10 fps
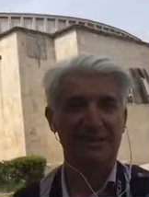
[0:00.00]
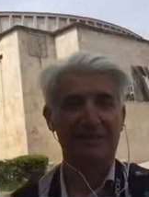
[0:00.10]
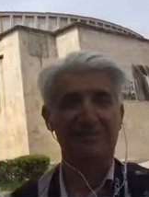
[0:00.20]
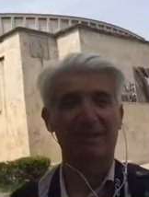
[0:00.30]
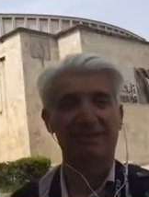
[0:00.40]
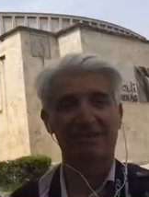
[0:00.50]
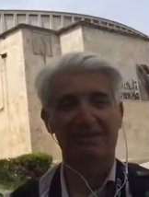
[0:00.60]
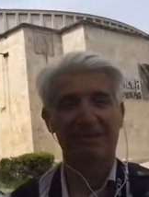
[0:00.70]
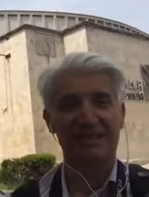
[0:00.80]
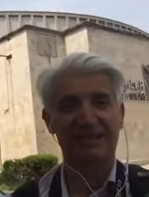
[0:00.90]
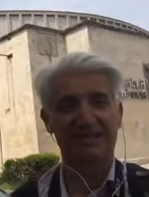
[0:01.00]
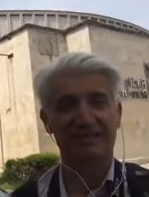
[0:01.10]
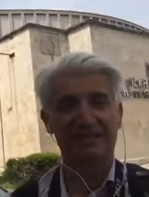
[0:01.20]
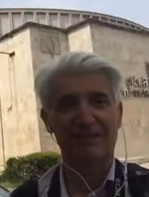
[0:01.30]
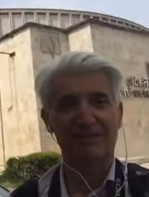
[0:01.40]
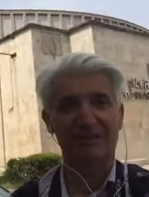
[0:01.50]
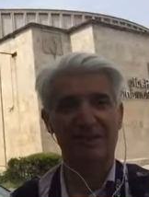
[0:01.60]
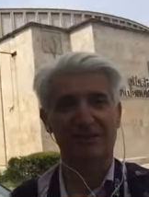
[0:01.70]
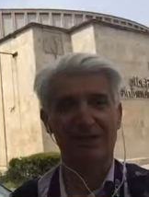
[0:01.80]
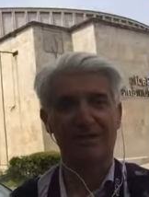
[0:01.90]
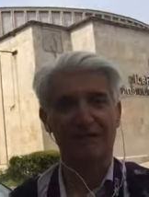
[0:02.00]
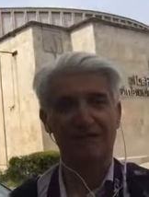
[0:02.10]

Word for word: The best case is Horia Maicu.